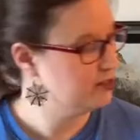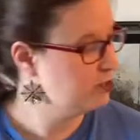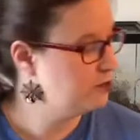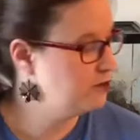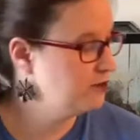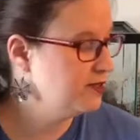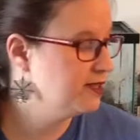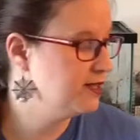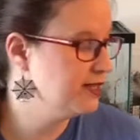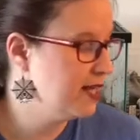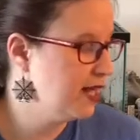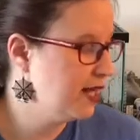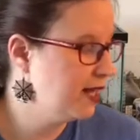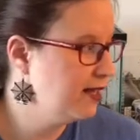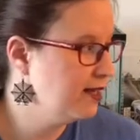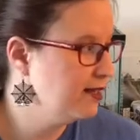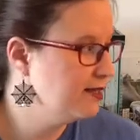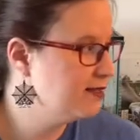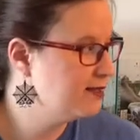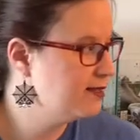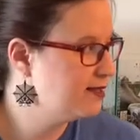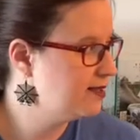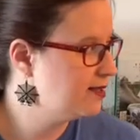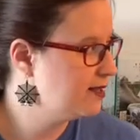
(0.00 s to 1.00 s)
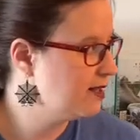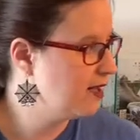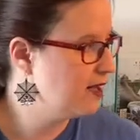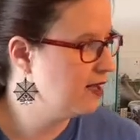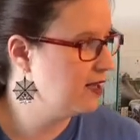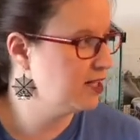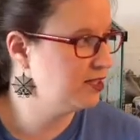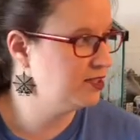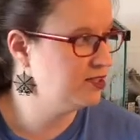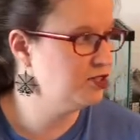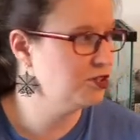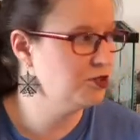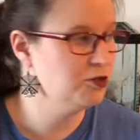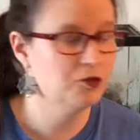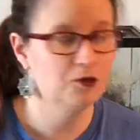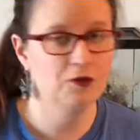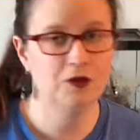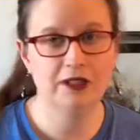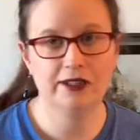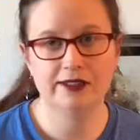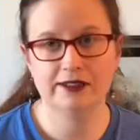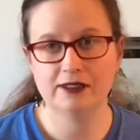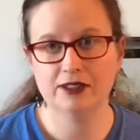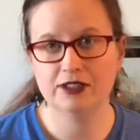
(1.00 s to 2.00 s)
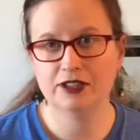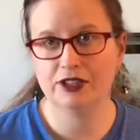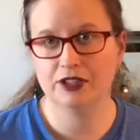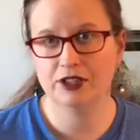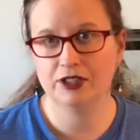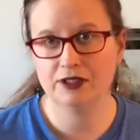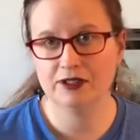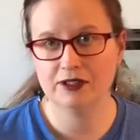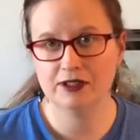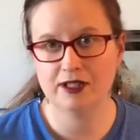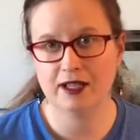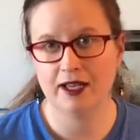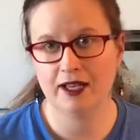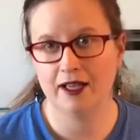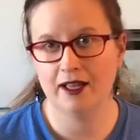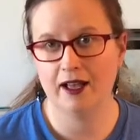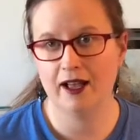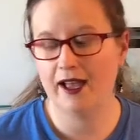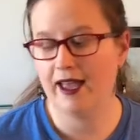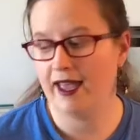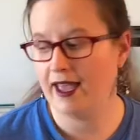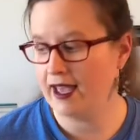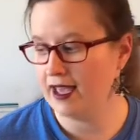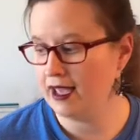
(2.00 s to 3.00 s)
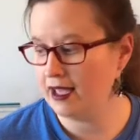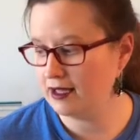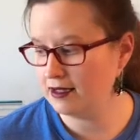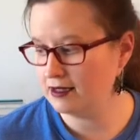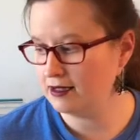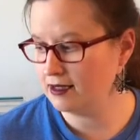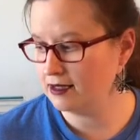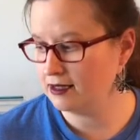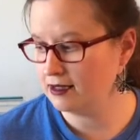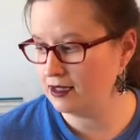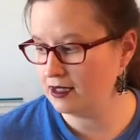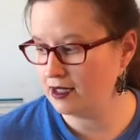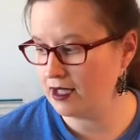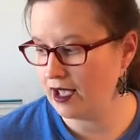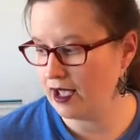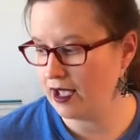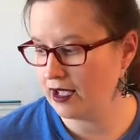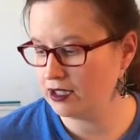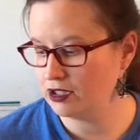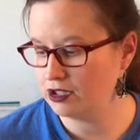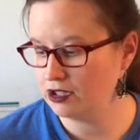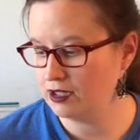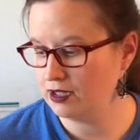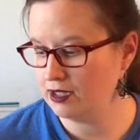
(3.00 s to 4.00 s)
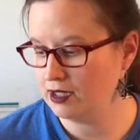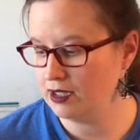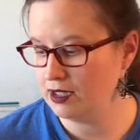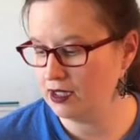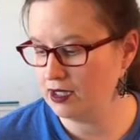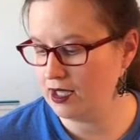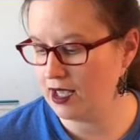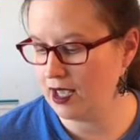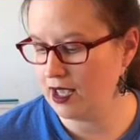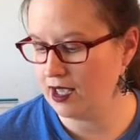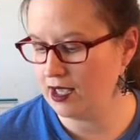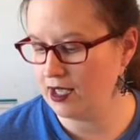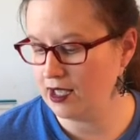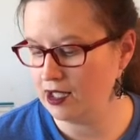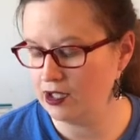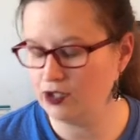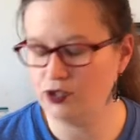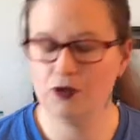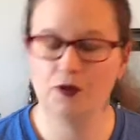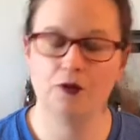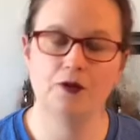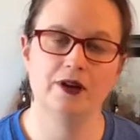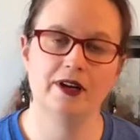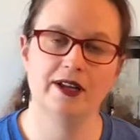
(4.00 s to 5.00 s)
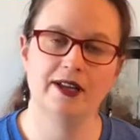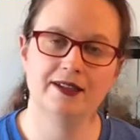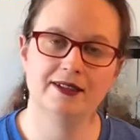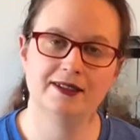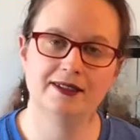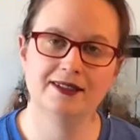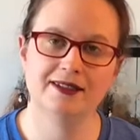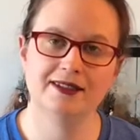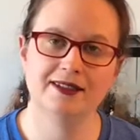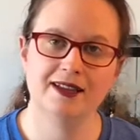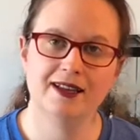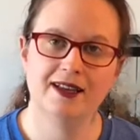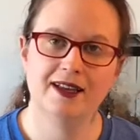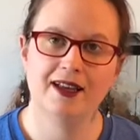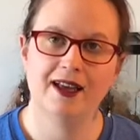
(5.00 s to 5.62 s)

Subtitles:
2 snakes, 2 lizards, and actually a tortoise,